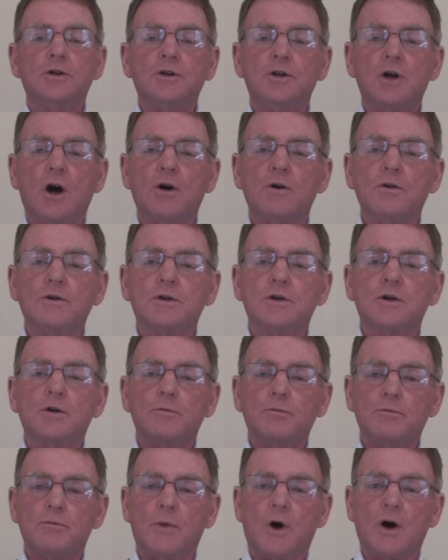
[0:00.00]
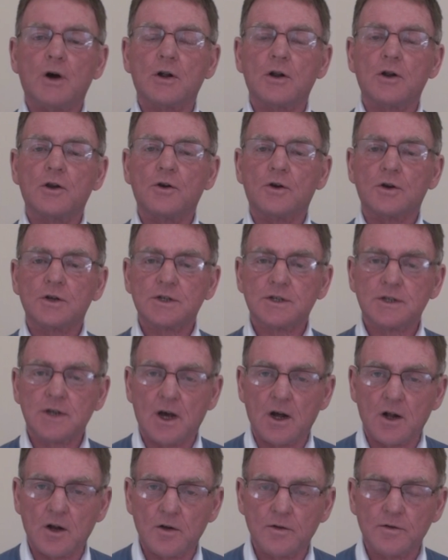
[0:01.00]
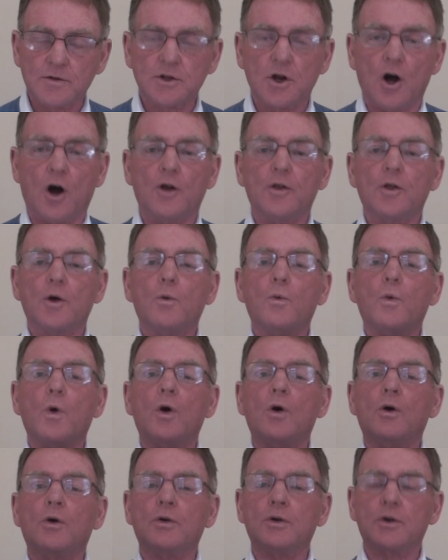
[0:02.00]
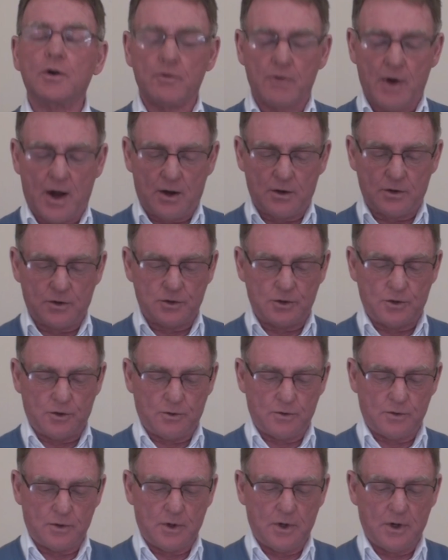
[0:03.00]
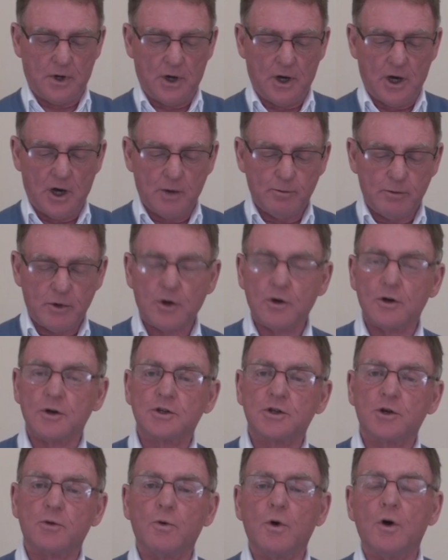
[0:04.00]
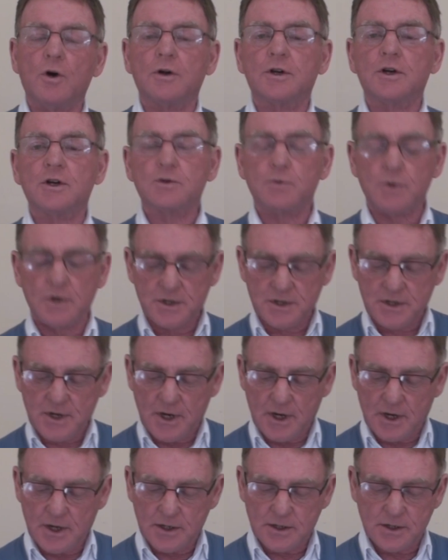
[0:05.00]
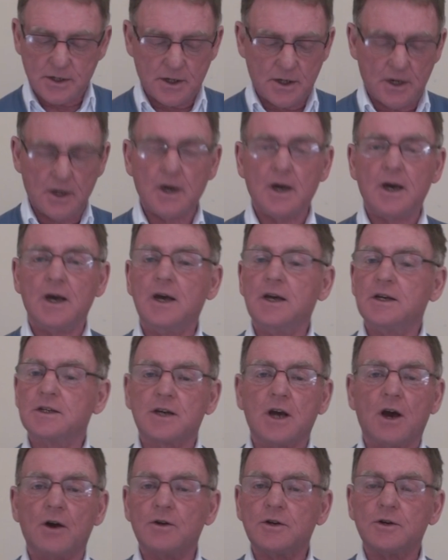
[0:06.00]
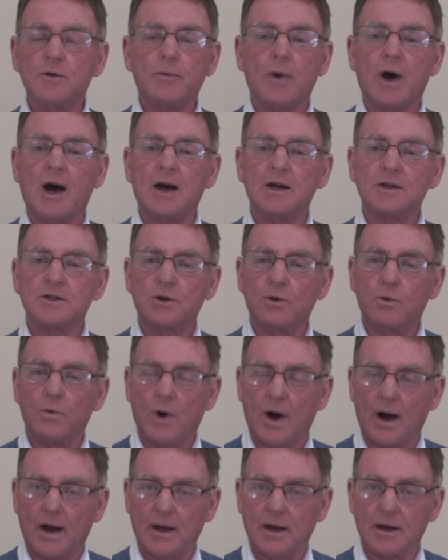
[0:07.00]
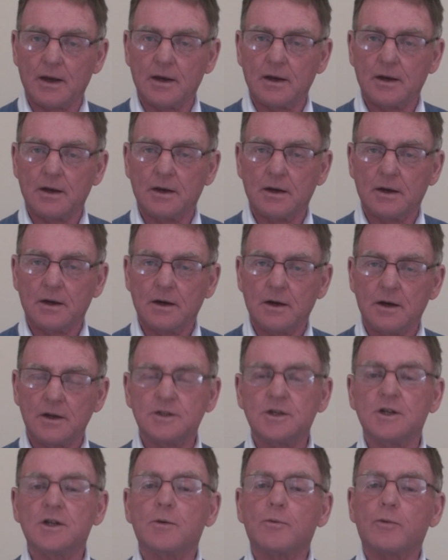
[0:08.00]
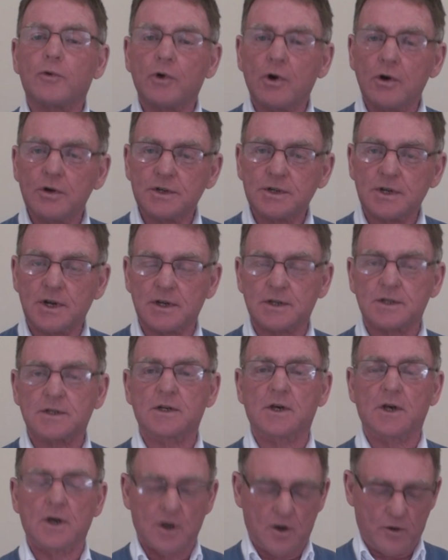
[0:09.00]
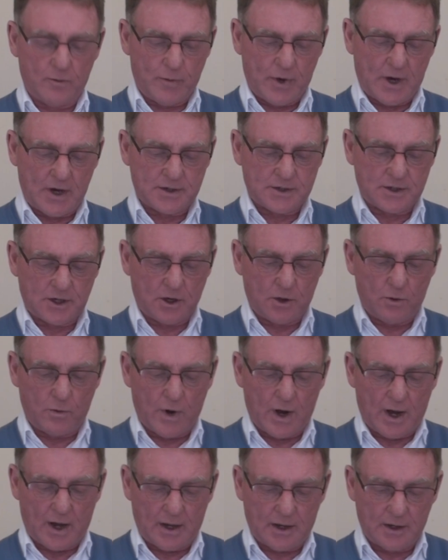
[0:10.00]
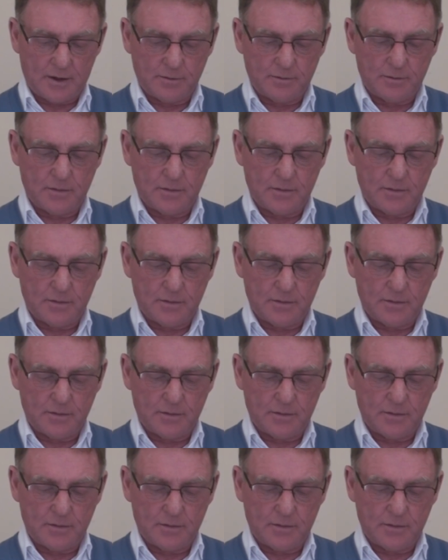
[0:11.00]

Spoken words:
don't model yourselves on the world around you, because the world as we see it is going to pass away. It's in the process of passing away.